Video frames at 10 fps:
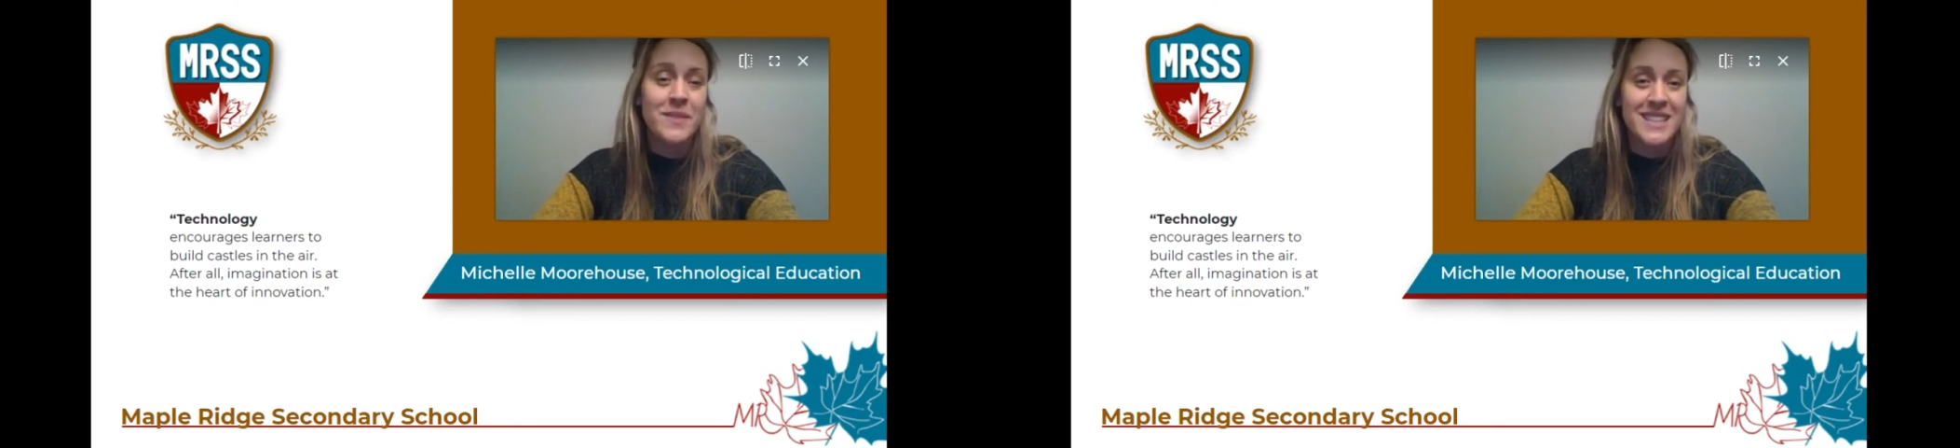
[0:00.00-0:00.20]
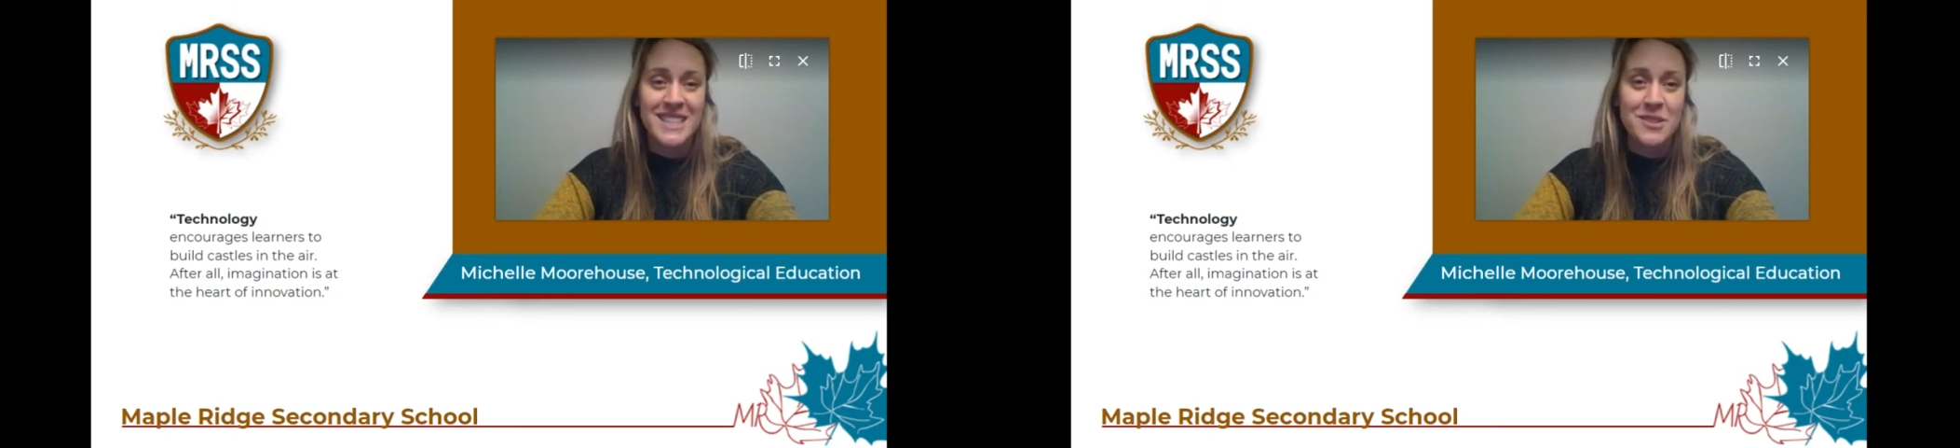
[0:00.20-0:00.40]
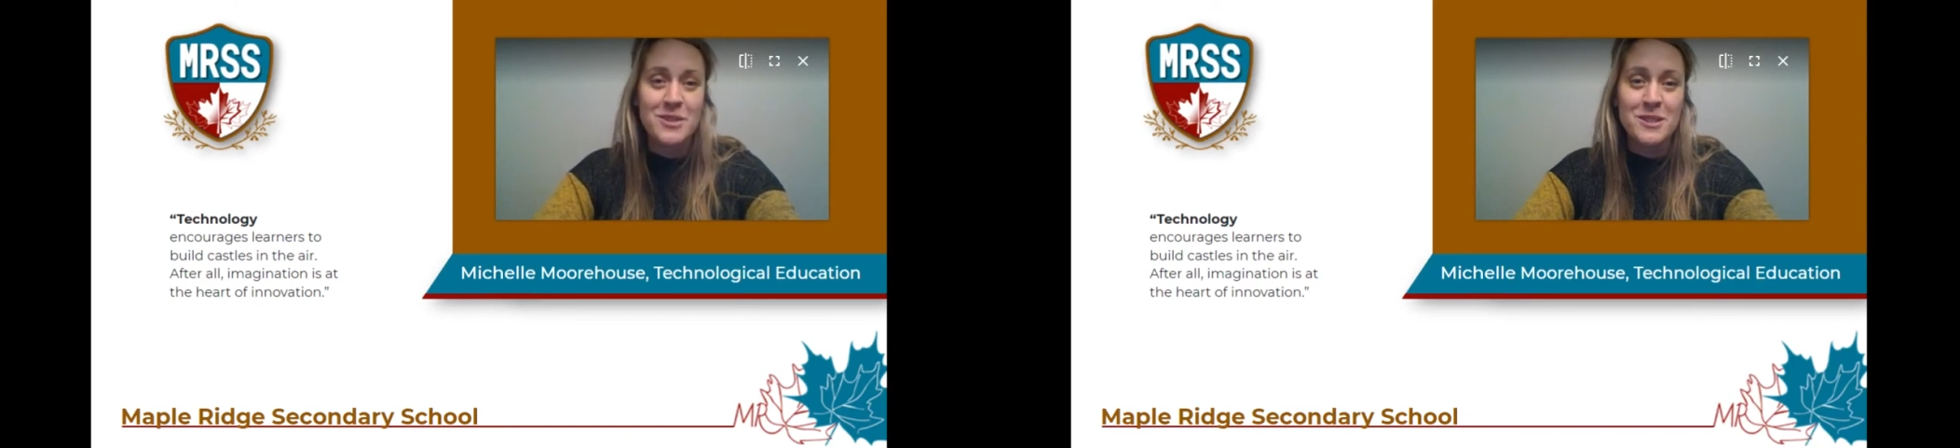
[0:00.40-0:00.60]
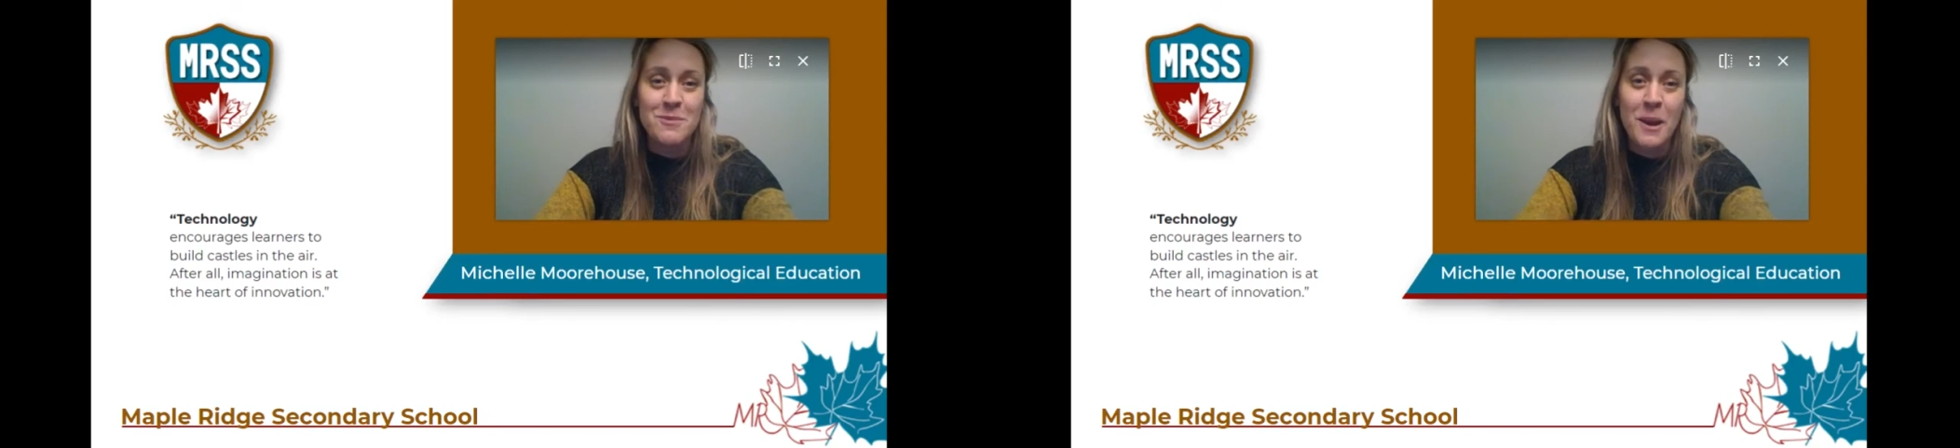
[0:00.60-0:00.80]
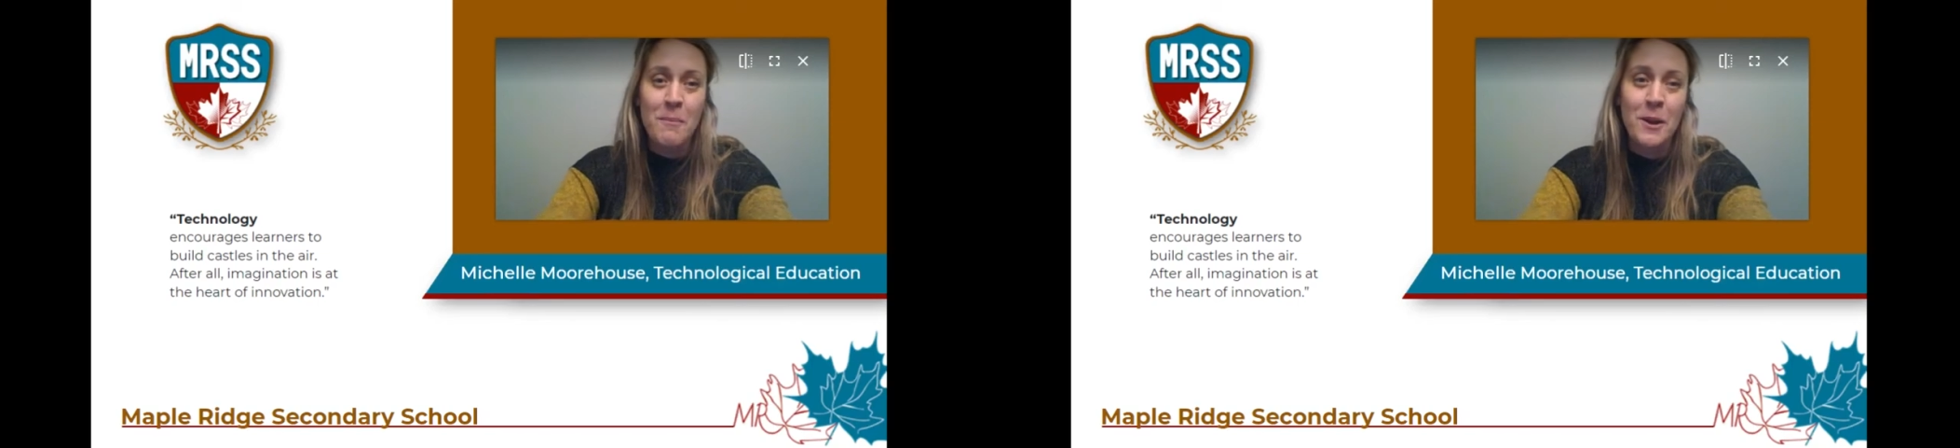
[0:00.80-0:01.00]
See you in
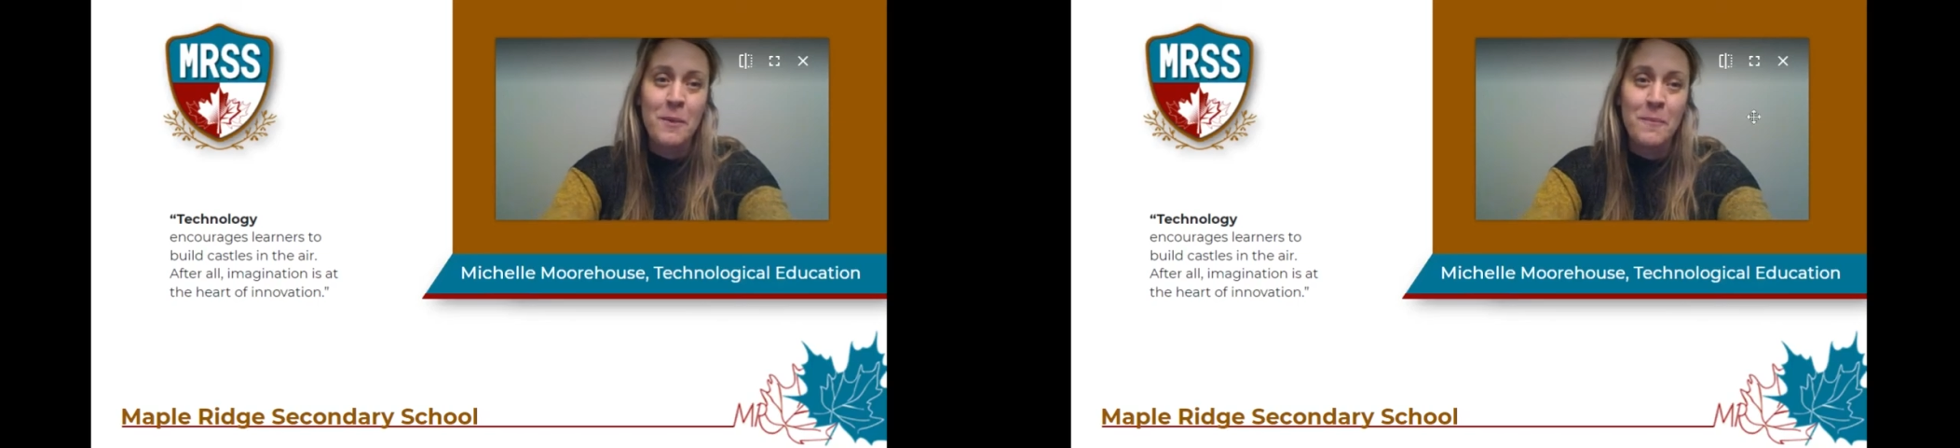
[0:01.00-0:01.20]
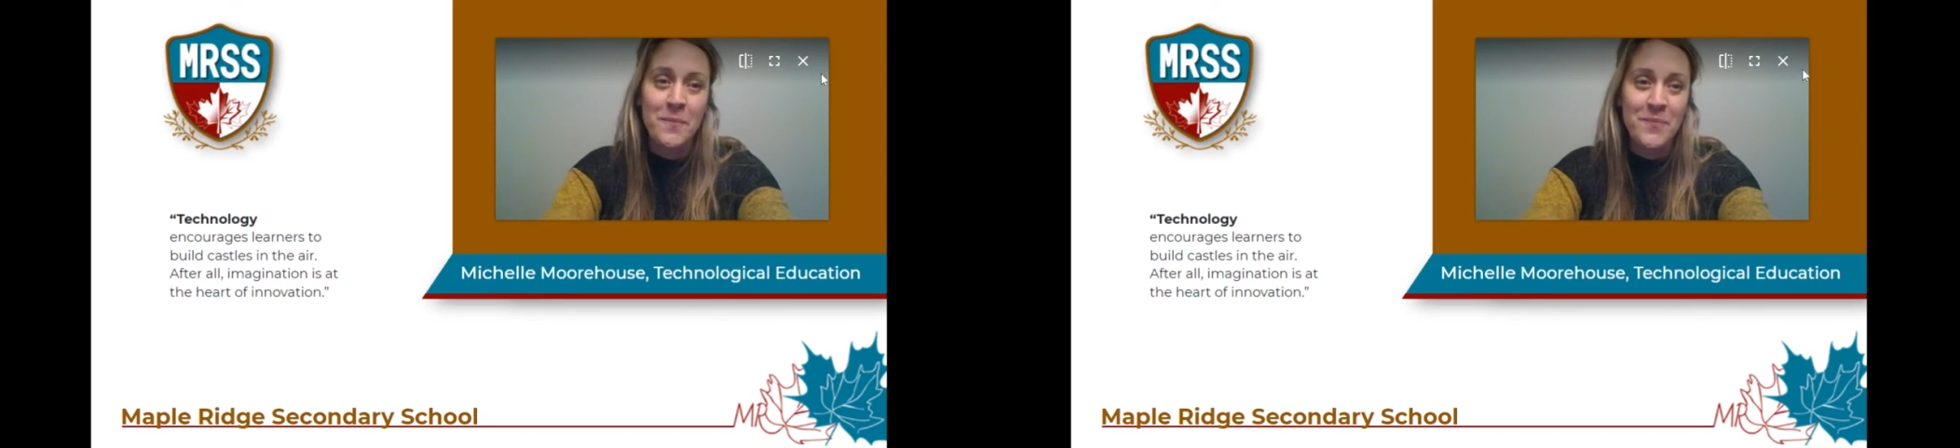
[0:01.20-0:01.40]
September.